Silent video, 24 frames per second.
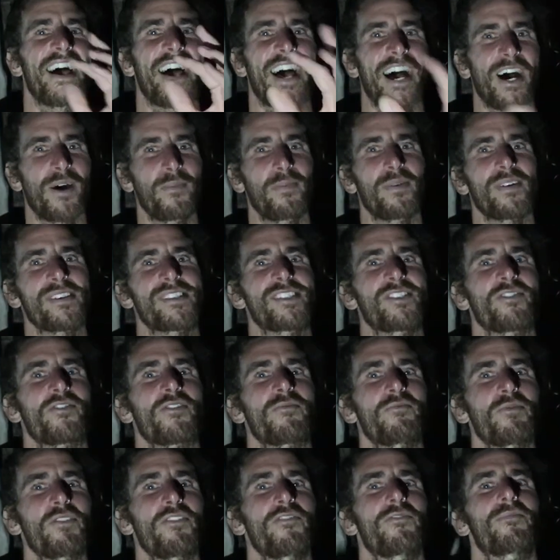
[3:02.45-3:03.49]
Help us to
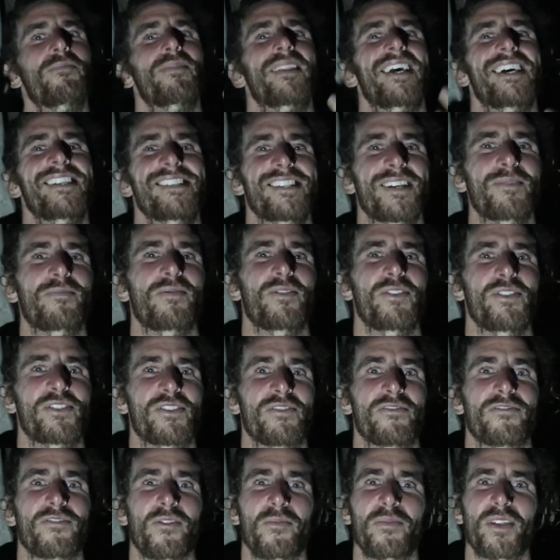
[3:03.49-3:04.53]
remove plastic
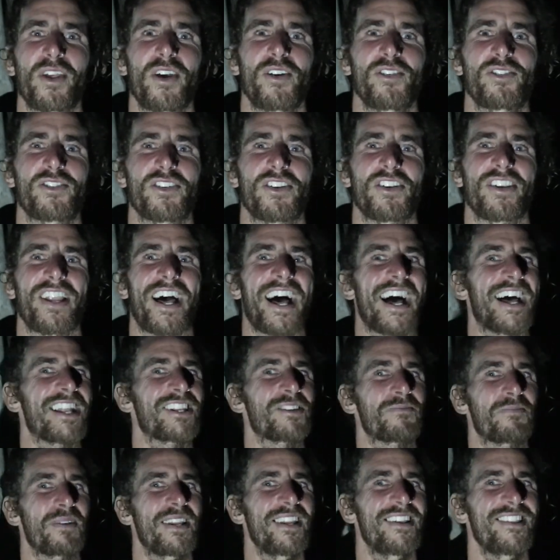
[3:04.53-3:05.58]
pollution from the ocean
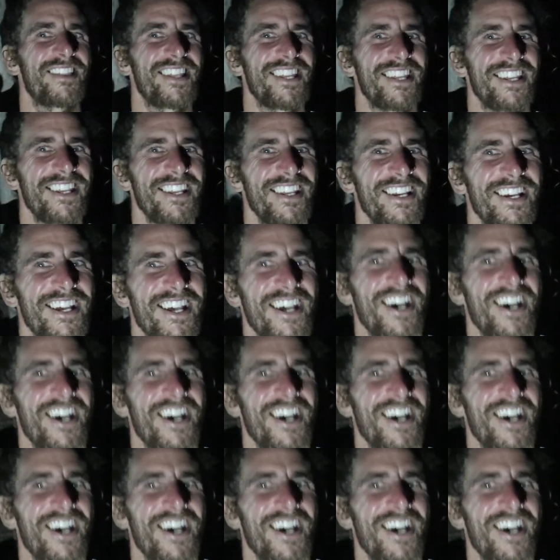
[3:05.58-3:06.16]
and be the